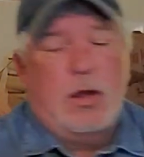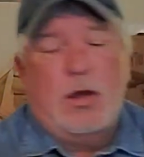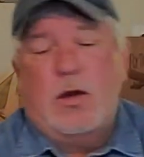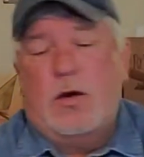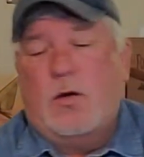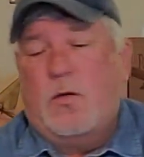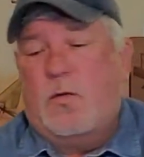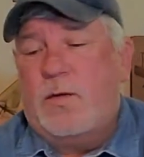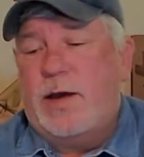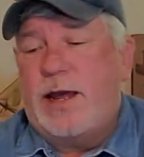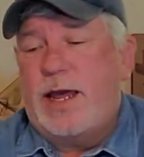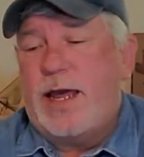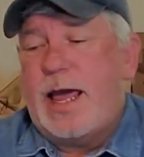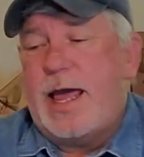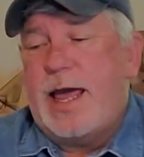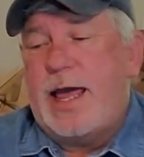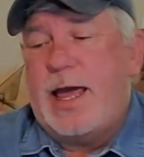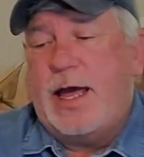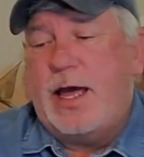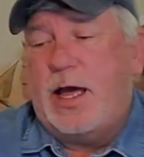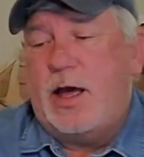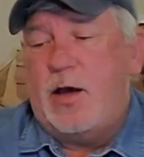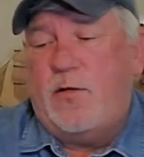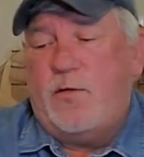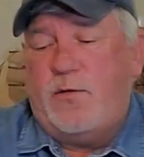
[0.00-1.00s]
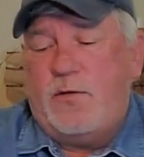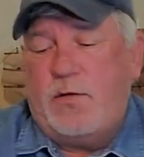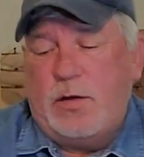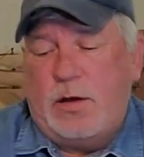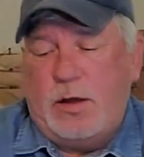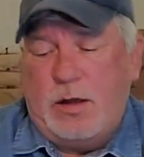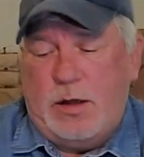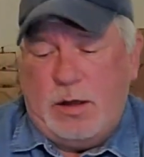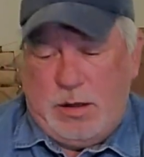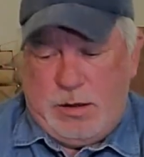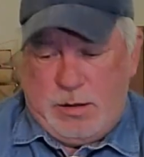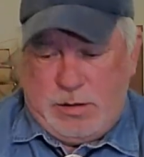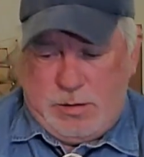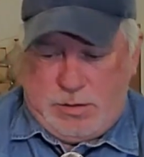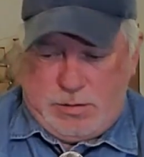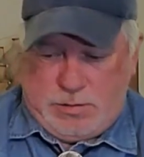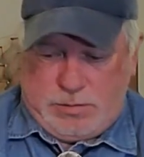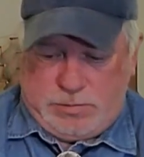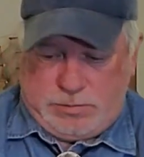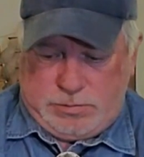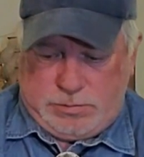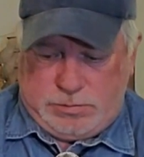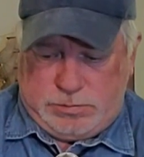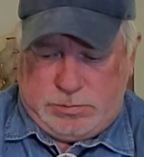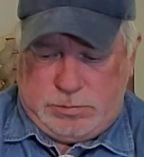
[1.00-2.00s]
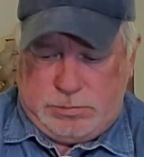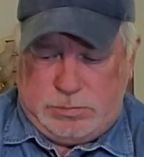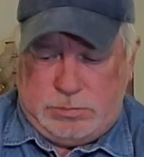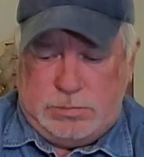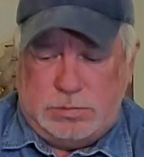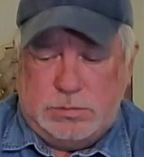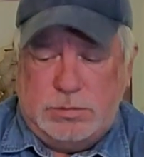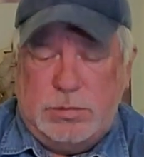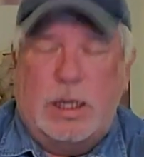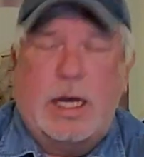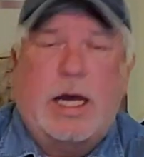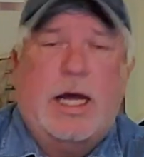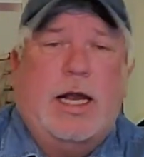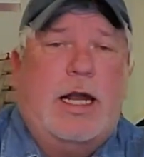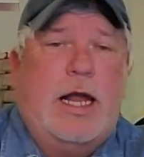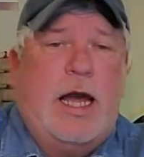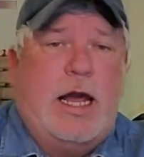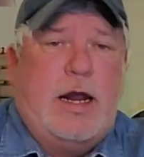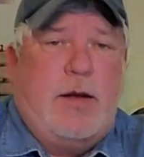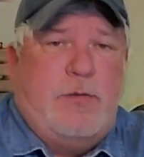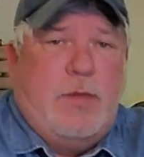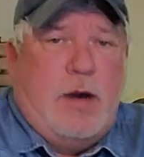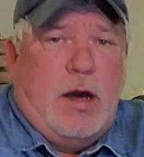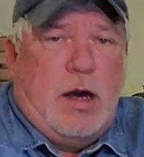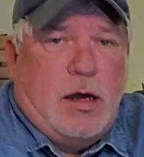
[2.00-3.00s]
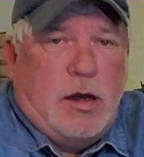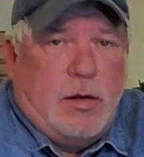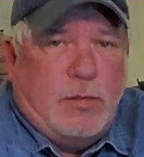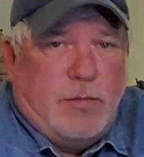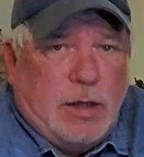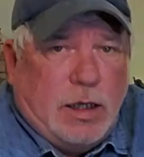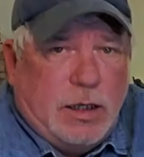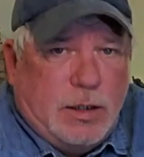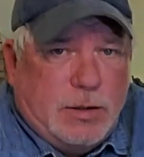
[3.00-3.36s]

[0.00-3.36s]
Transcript: We have a light bulb